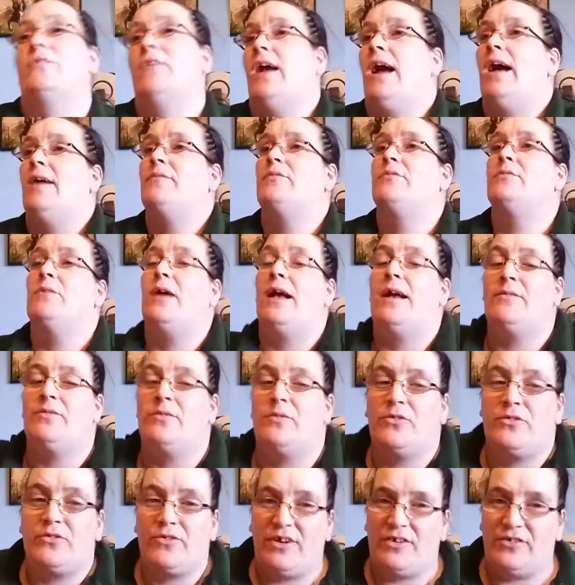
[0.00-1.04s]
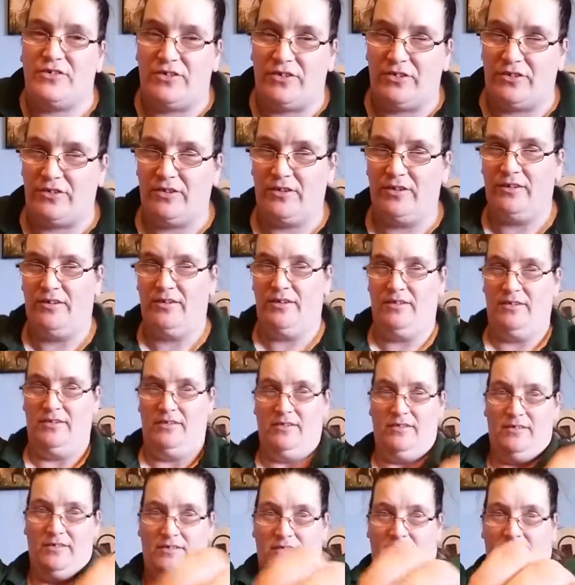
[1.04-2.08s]
have some stretches,
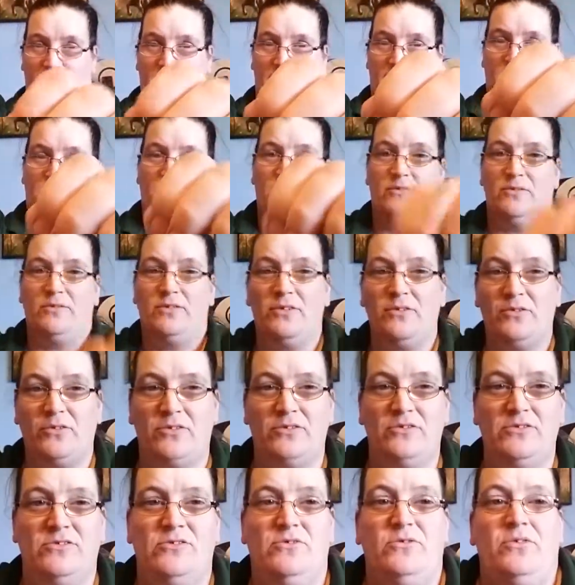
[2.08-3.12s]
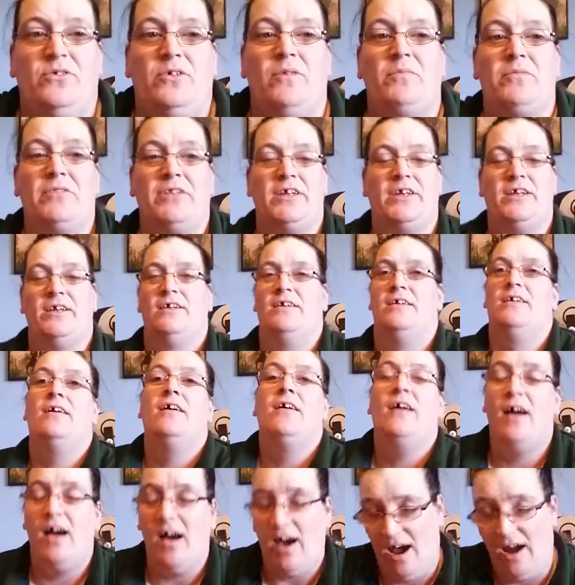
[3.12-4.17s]
you know, do something.
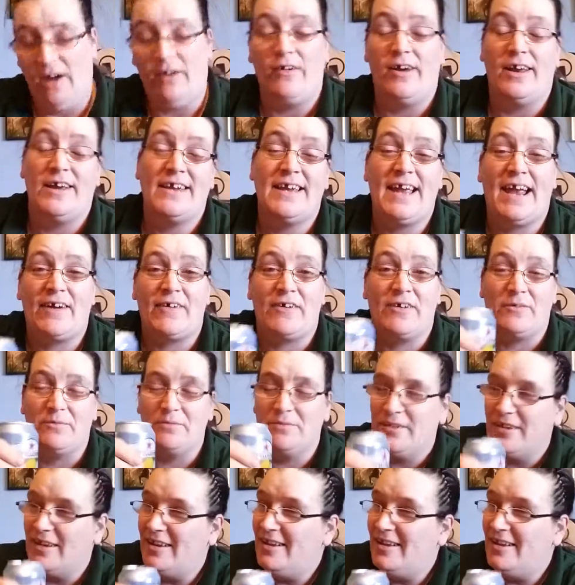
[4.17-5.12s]
All right, carry on.